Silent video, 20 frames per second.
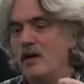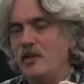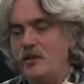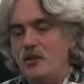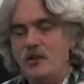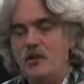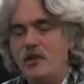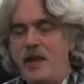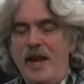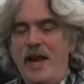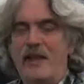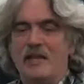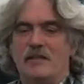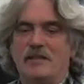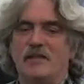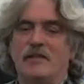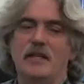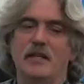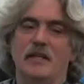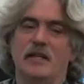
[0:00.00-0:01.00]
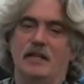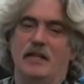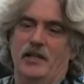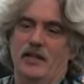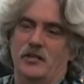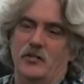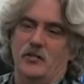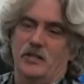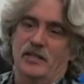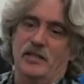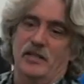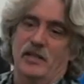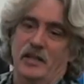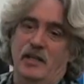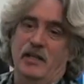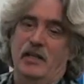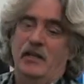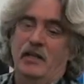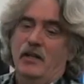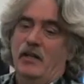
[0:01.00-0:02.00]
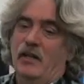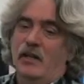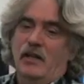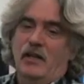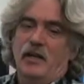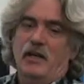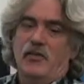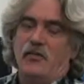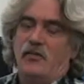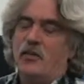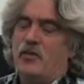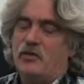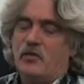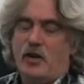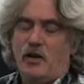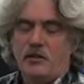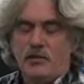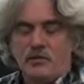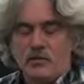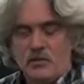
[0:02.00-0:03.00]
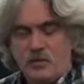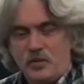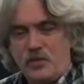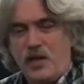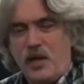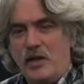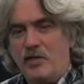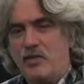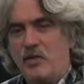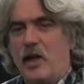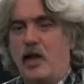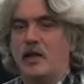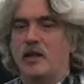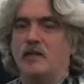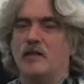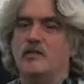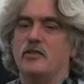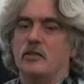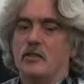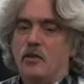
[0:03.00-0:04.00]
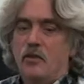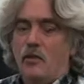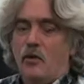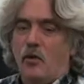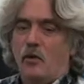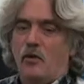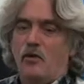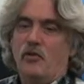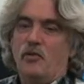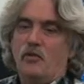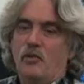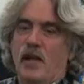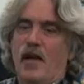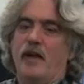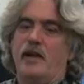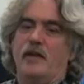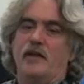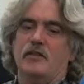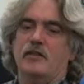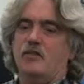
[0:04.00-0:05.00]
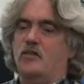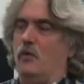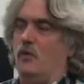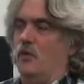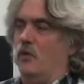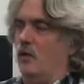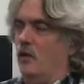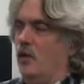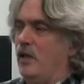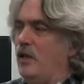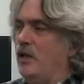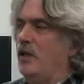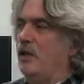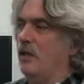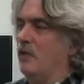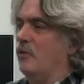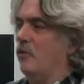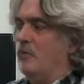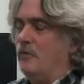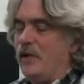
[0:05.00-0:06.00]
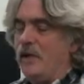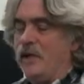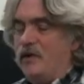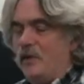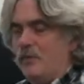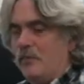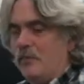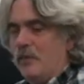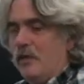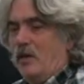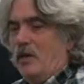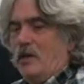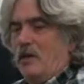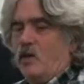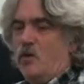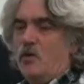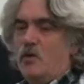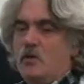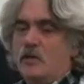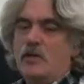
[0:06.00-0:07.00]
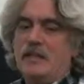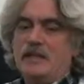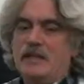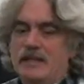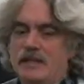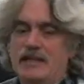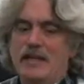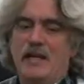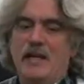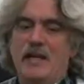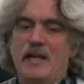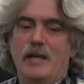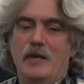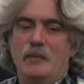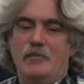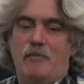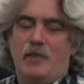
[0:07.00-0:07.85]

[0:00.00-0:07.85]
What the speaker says: you can't see electricity. If we taught this with hydraulics or pneumatics or any other medium, you could see